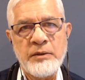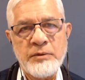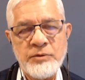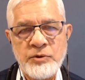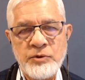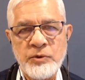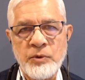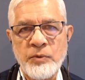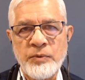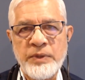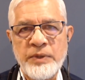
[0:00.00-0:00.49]

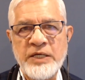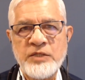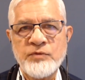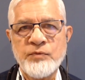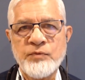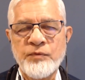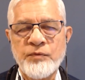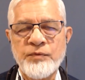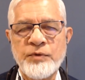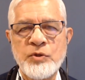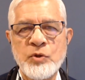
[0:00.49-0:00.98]
So that's
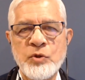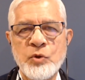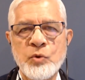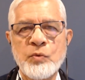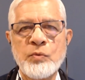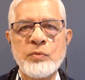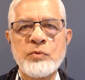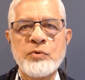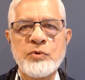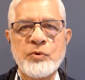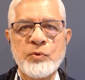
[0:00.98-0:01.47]
what we
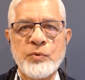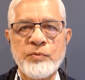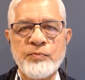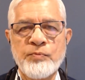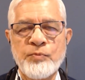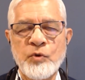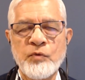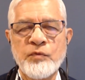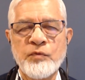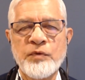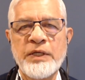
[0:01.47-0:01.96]
do to
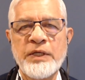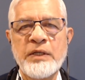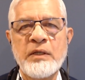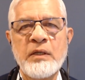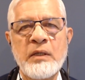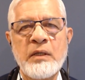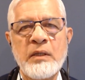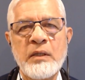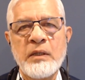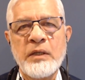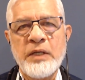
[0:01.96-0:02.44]
improve the
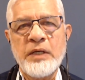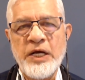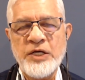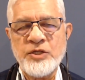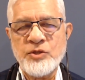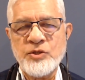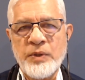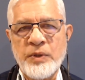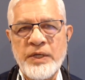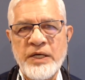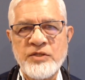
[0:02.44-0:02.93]

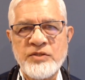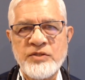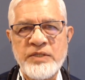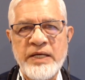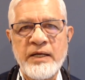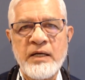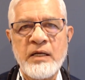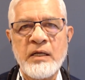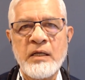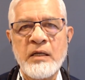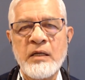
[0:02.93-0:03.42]
cash to cash
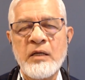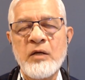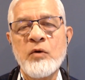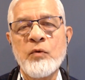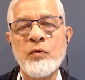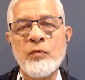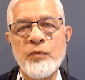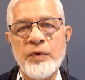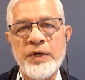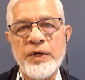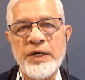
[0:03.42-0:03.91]
cycle.
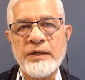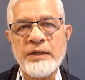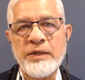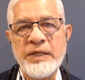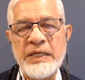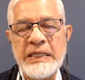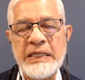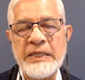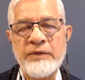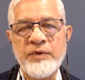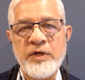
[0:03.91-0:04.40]
Very
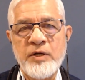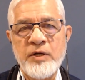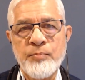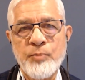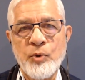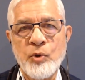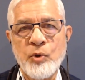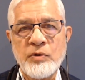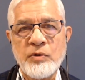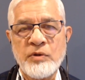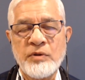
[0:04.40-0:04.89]
key, very
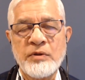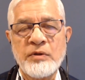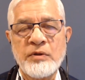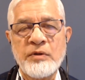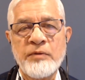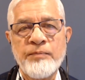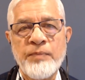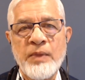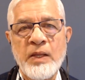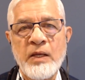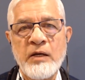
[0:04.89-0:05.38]
important
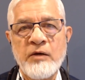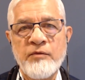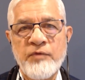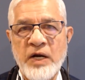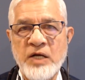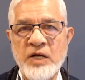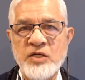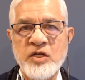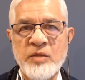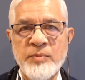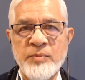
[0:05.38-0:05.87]

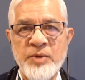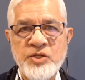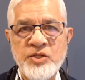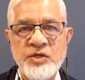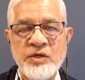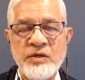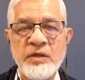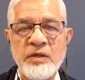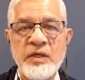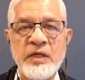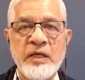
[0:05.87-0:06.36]
financial
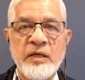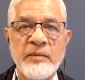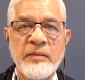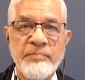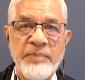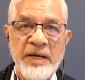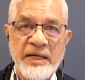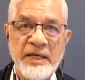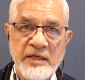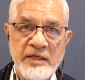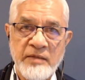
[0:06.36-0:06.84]
measure
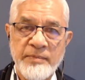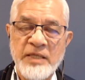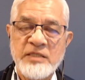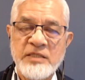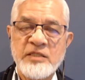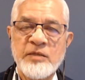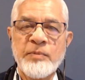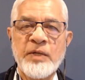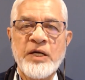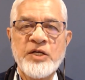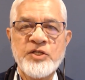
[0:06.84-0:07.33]
impacted by
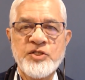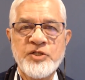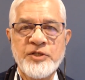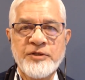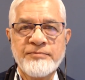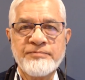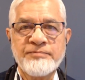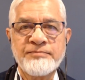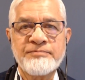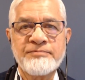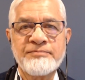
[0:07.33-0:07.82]
supply
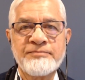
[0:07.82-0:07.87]
chain.